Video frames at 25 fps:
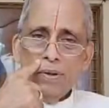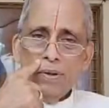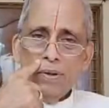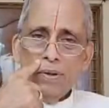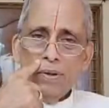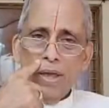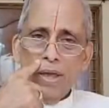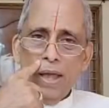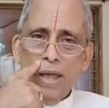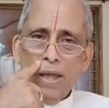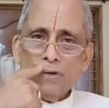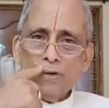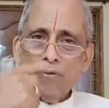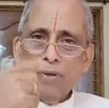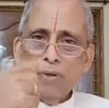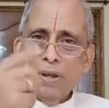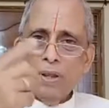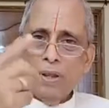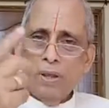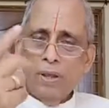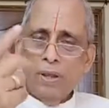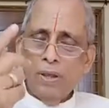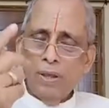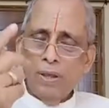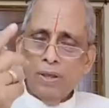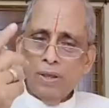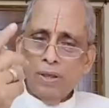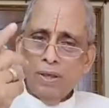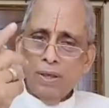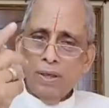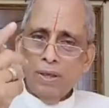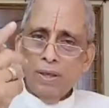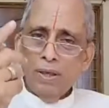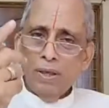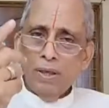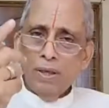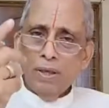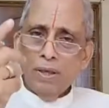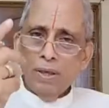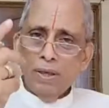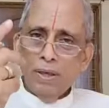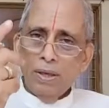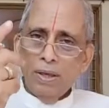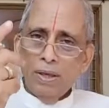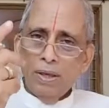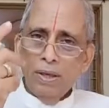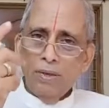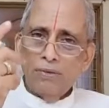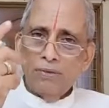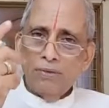Actually,
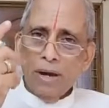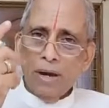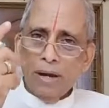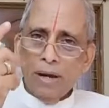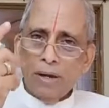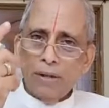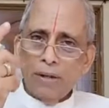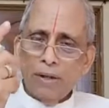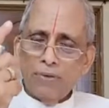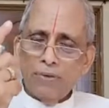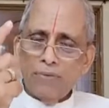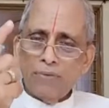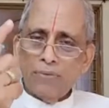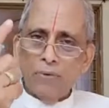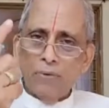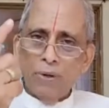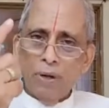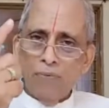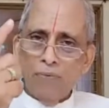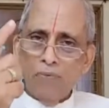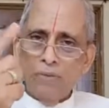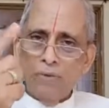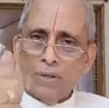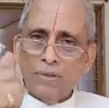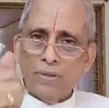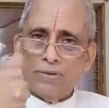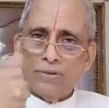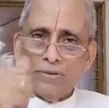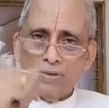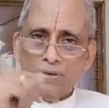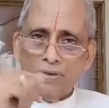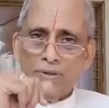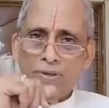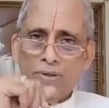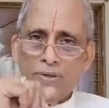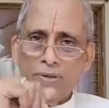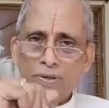he said this only once.